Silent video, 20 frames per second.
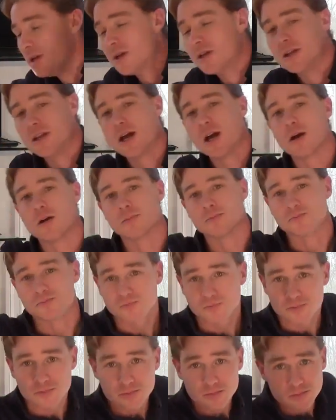Now,
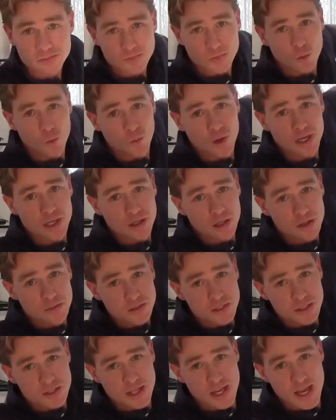when it comes
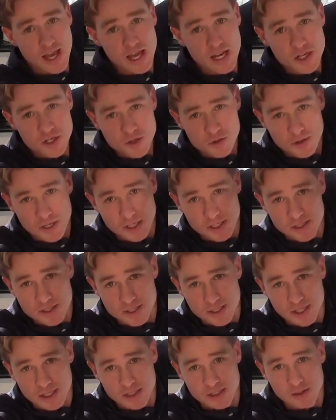to the
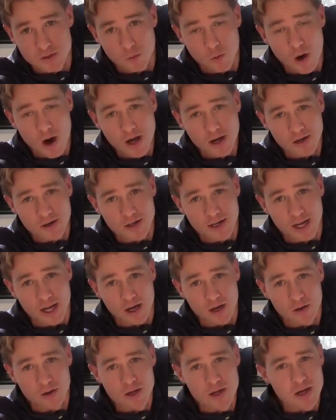entrance into the water
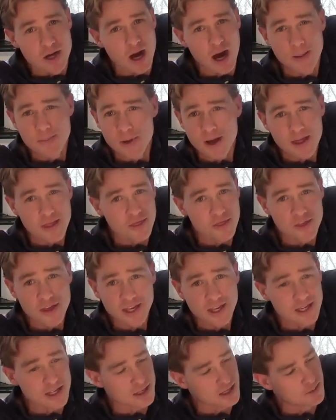now, I'm not
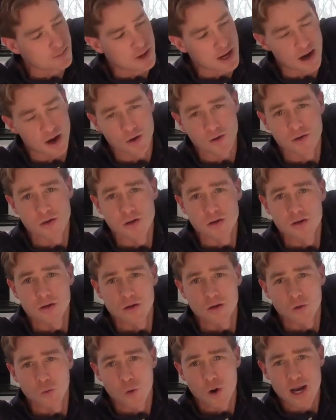thinking about
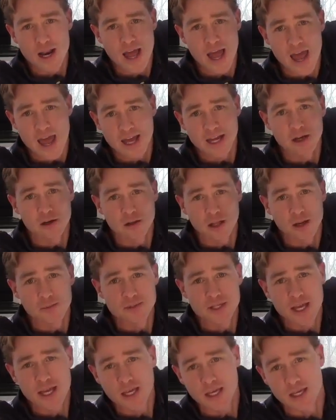what angle I'm
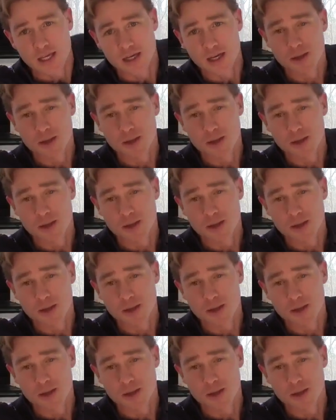taking.